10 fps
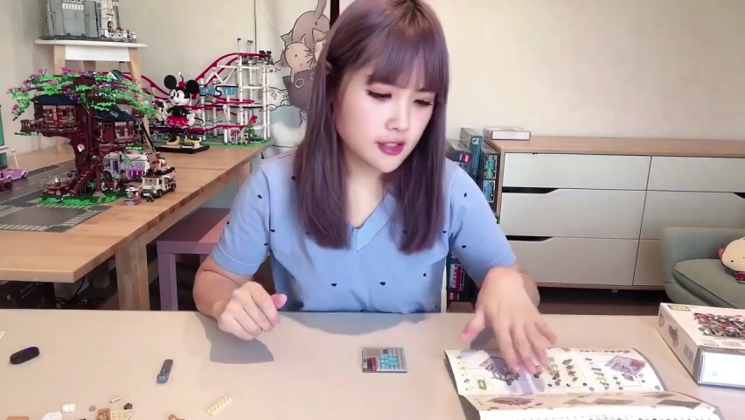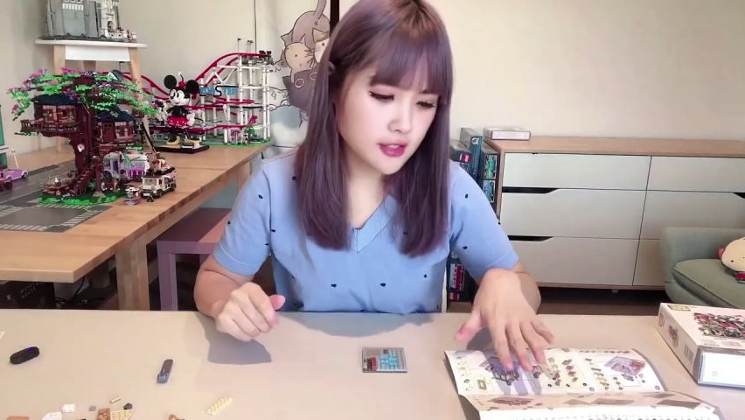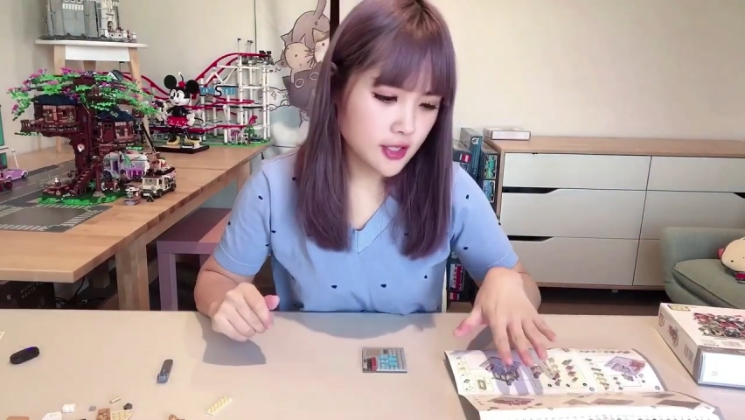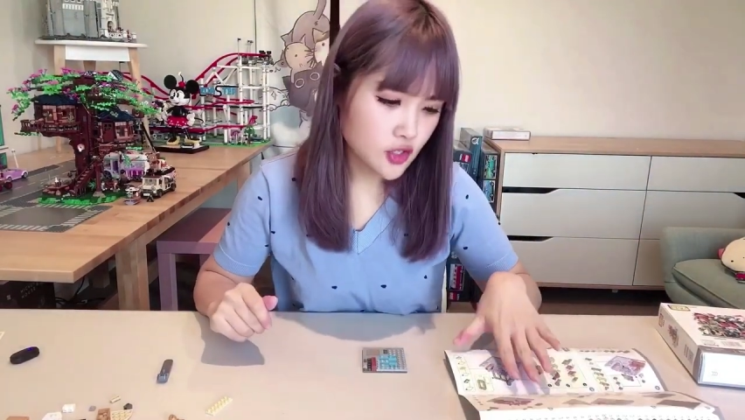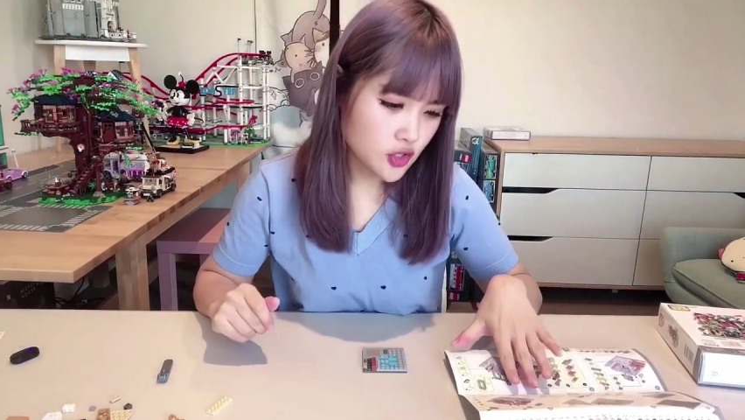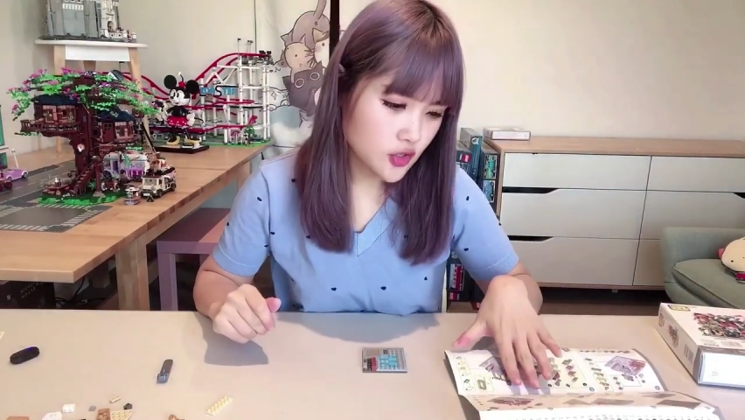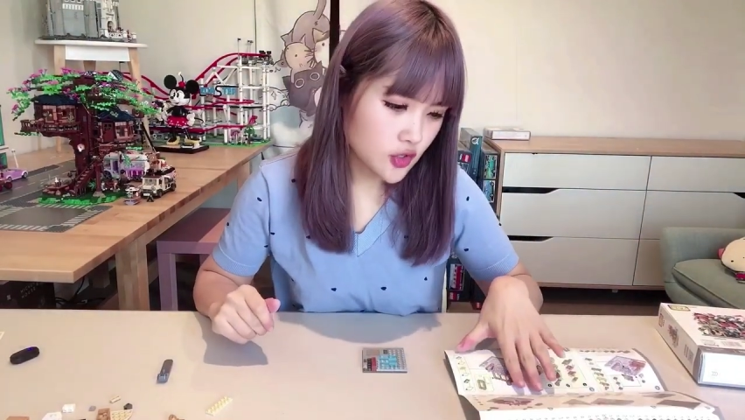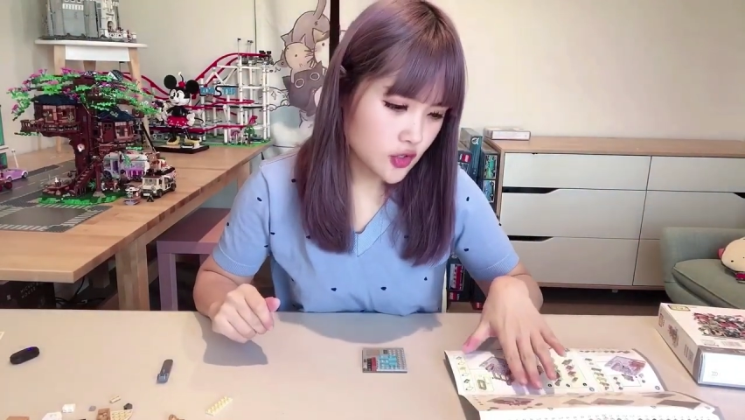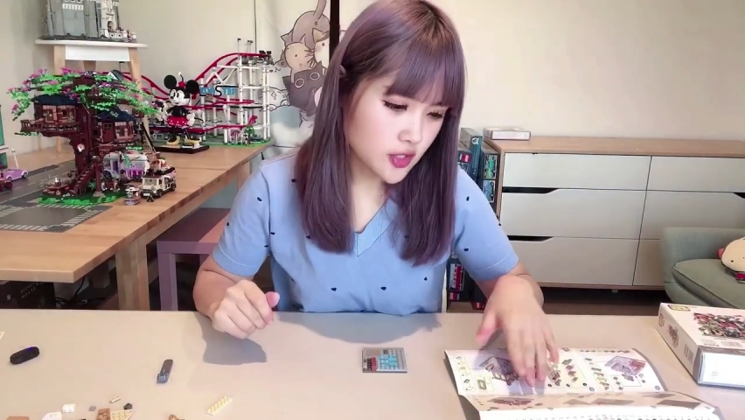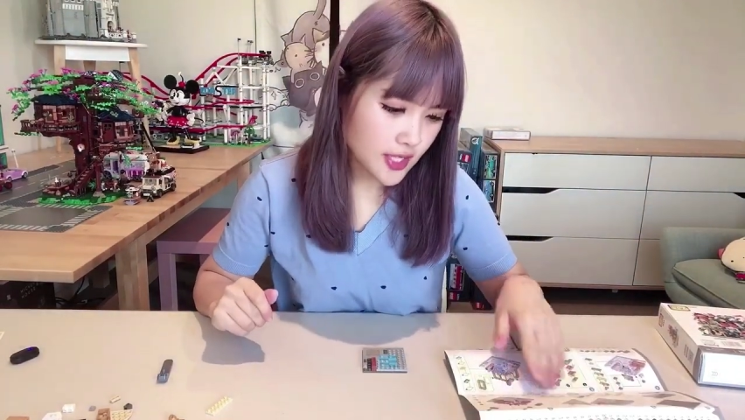they
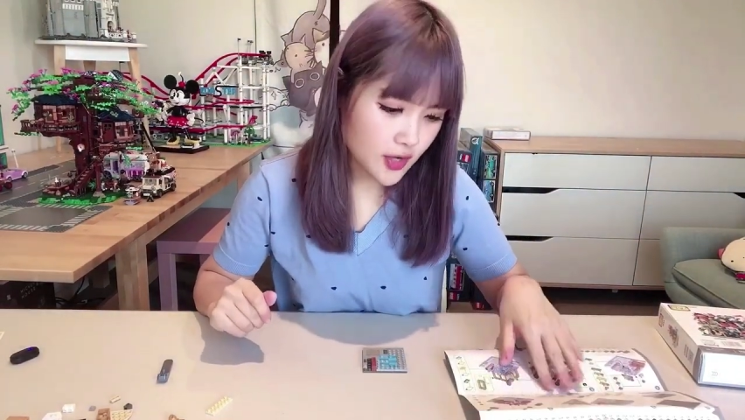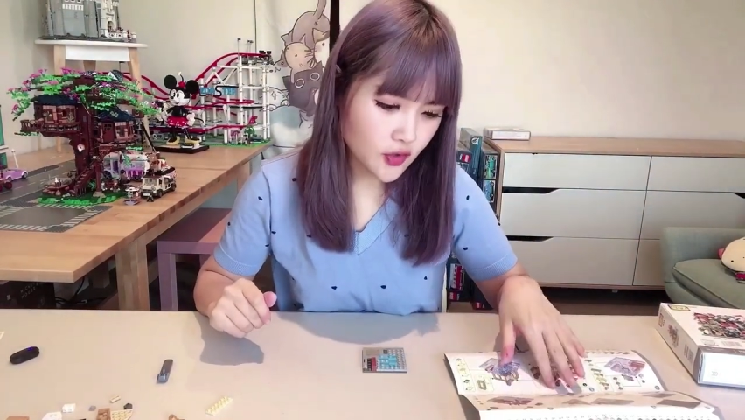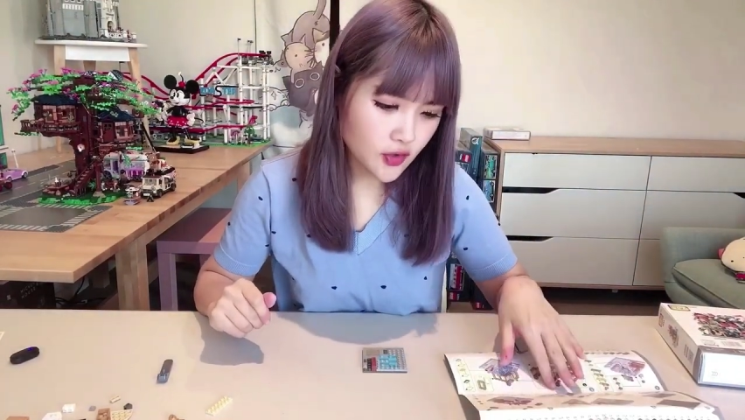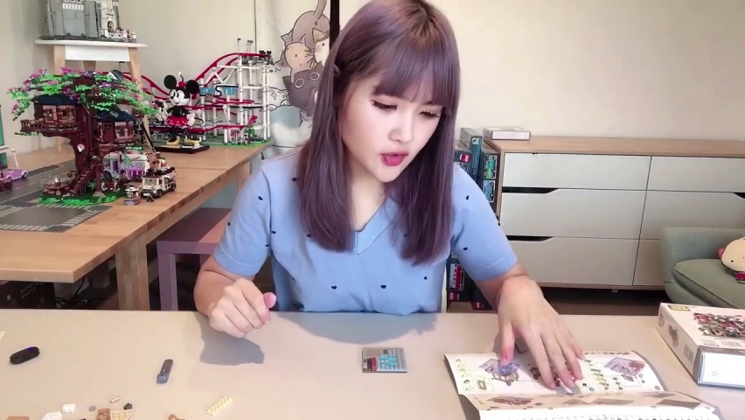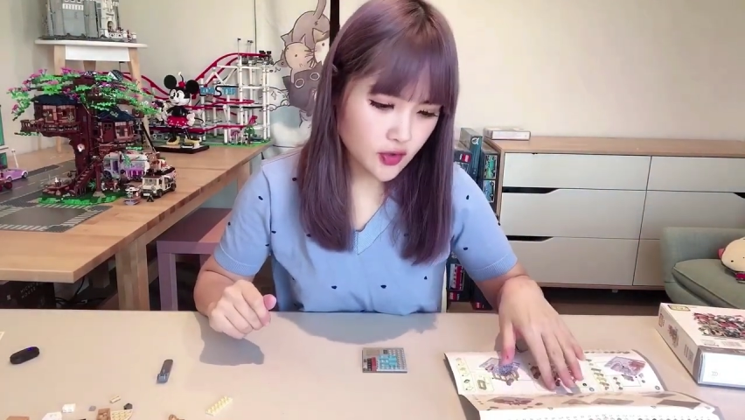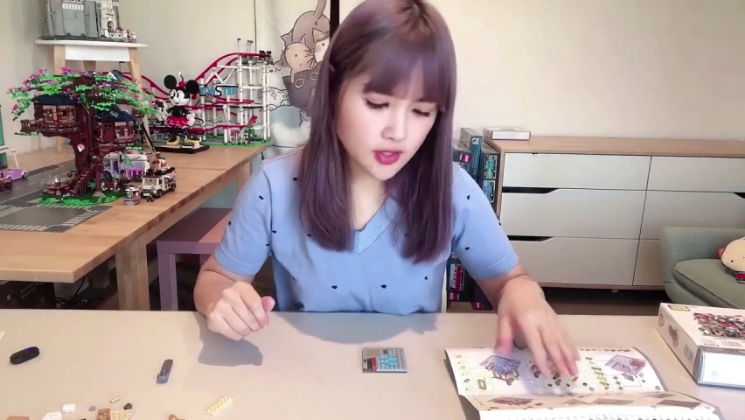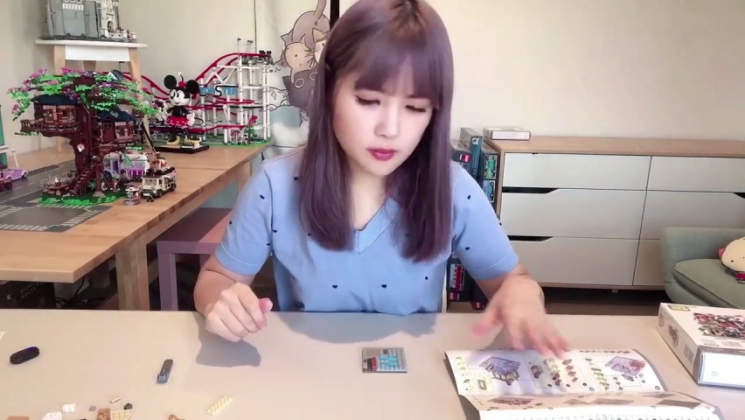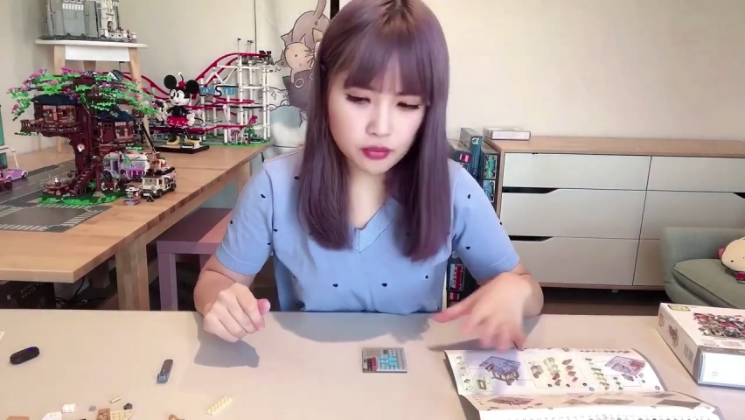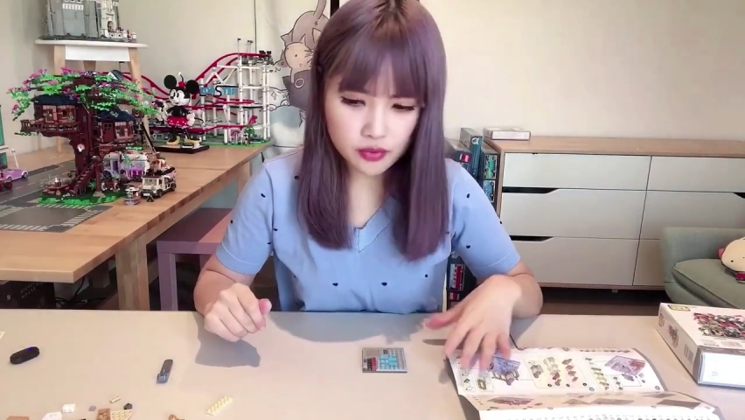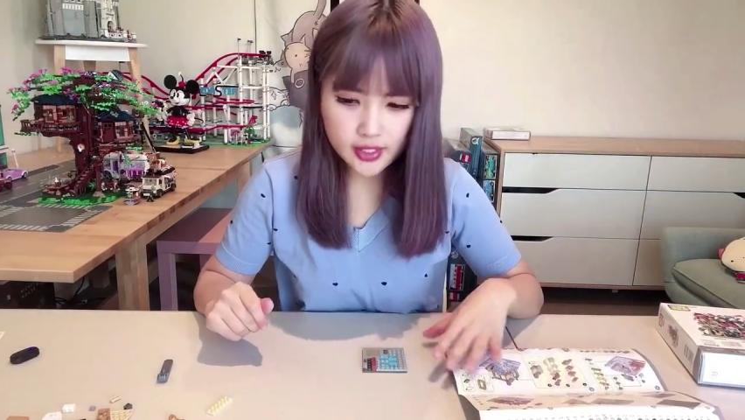do tell you the
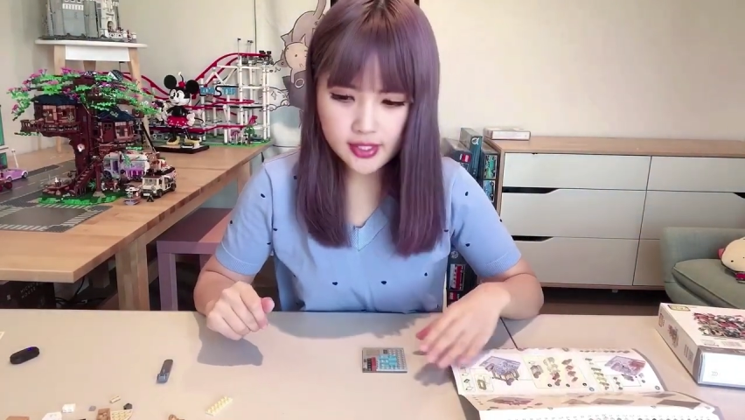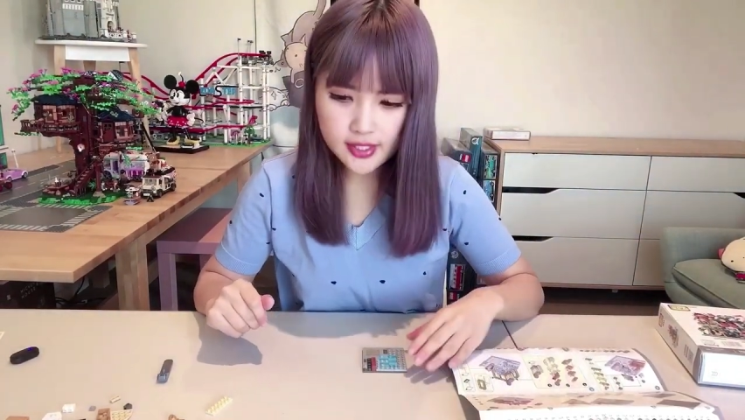bricks